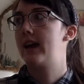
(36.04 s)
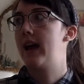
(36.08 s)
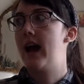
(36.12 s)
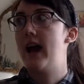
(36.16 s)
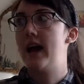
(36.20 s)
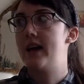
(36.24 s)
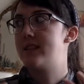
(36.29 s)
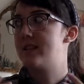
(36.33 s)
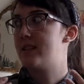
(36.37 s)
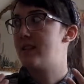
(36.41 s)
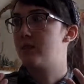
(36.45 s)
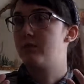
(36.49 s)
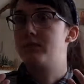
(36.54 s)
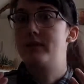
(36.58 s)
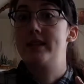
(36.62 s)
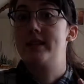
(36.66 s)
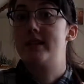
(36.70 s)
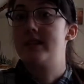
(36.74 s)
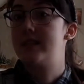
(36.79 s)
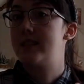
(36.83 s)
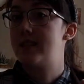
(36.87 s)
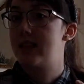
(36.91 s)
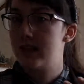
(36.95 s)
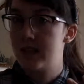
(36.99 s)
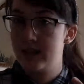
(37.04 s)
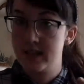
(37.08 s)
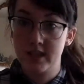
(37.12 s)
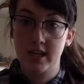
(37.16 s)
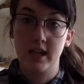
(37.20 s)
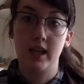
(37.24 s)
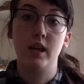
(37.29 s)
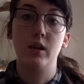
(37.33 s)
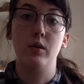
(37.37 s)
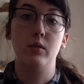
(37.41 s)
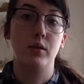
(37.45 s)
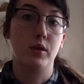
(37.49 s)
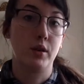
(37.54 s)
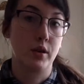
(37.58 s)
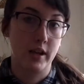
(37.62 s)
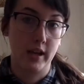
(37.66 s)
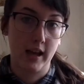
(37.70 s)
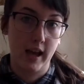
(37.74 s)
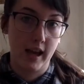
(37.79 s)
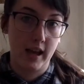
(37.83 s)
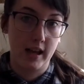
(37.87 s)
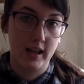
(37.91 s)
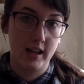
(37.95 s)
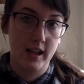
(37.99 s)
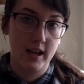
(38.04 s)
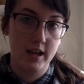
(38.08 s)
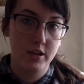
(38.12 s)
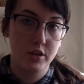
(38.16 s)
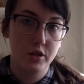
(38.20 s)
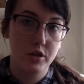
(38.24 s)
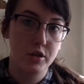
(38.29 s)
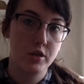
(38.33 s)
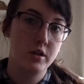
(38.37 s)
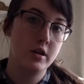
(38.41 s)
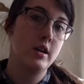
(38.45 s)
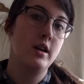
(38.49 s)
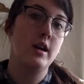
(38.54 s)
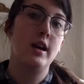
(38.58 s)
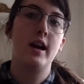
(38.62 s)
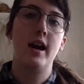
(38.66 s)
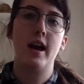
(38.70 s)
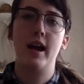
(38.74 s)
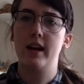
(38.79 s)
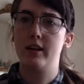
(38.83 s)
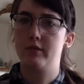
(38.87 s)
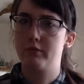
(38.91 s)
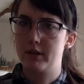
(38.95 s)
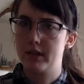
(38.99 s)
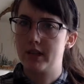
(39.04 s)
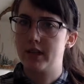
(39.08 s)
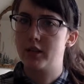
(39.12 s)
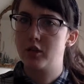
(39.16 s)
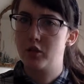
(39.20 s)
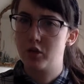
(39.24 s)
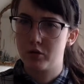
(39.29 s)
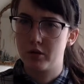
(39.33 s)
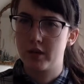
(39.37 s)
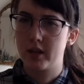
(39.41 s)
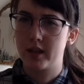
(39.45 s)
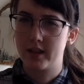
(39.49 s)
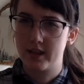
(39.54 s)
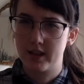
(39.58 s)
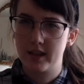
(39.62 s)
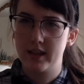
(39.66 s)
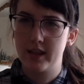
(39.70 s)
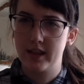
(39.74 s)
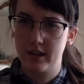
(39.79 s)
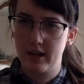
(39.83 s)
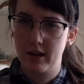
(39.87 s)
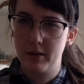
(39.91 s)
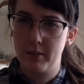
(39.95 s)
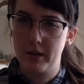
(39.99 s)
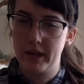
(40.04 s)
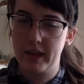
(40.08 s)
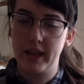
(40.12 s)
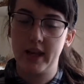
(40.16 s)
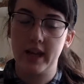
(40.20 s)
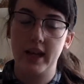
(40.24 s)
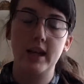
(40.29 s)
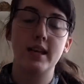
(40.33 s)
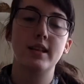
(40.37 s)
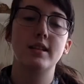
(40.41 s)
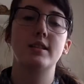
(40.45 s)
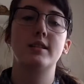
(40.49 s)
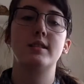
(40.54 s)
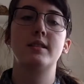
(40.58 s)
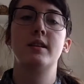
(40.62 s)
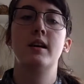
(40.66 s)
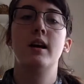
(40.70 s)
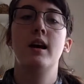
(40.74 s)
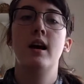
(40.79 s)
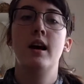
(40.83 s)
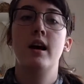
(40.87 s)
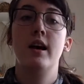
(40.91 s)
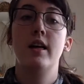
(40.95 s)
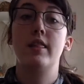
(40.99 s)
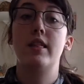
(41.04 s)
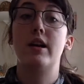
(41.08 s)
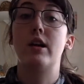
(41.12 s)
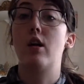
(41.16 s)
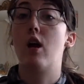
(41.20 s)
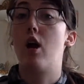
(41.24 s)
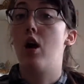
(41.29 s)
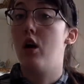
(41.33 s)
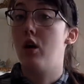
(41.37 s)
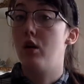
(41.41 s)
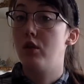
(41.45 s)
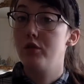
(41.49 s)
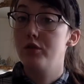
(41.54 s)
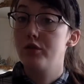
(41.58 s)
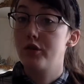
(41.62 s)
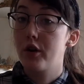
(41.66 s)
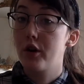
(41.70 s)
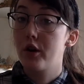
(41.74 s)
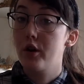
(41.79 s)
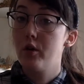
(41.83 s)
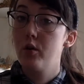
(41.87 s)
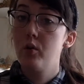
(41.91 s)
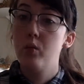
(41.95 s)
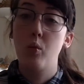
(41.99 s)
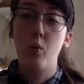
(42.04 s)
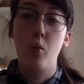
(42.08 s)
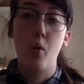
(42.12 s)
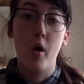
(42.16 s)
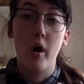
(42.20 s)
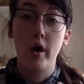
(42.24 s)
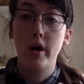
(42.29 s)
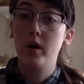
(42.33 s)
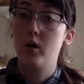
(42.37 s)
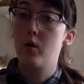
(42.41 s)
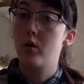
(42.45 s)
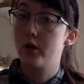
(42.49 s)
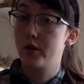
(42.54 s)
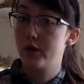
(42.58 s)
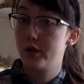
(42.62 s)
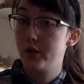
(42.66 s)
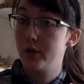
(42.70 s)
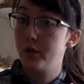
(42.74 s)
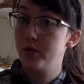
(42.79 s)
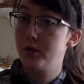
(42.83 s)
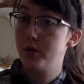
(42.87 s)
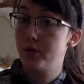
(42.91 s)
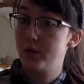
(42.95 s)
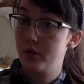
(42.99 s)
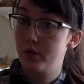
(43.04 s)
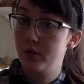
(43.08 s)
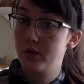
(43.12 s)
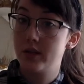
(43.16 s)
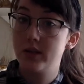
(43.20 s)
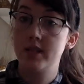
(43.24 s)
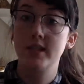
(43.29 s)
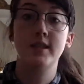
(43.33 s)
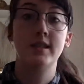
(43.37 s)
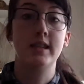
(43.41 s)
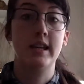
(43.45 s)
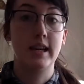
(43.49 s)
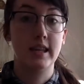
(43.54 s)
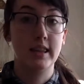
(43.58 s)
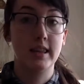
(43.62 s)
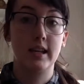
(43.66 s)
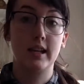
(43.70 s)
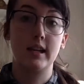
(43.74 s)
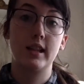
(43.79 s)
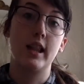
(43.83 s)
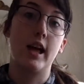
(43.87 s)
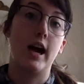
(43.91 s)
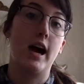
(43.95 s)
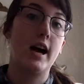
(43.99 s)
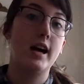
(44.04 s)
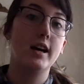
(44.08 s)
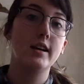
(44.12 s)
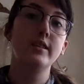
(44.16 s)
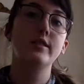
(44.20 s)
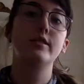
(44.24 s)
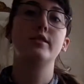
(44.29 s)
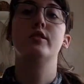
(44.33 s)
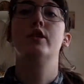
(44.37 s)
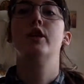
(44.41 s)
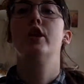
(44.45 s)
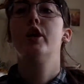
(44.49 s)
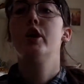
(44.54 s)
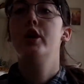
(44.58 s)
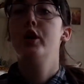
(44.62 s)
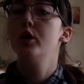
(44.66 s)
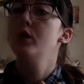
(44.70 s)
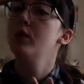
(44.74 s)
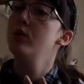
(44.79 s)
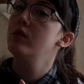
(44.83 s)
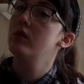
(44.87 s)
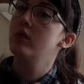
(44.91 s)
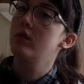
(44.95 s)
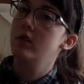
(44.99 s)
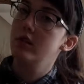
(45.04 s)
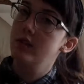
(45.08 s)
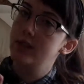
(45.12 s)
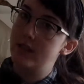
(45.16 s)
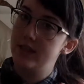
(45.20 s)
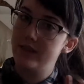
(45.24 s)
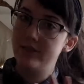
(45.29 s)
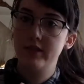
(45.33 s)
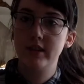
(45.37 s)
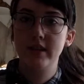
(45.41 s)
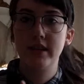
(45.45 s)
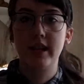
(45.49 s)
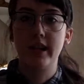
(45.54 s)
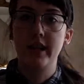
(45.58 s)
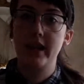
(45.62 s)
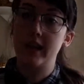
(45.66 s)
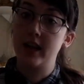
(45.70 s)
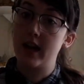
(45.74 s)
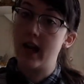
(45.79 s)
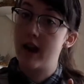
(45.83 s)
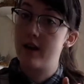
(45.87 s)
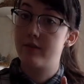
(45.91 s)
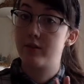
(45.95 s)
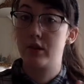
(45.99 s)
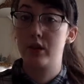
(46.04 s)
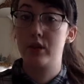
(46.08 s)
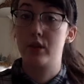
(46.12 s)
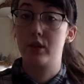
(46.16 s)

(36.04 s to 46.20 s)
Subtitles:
as a reason to continue learning English and really strengthen their abilities. There are also 1 or 2 students in the class who learn differently and have a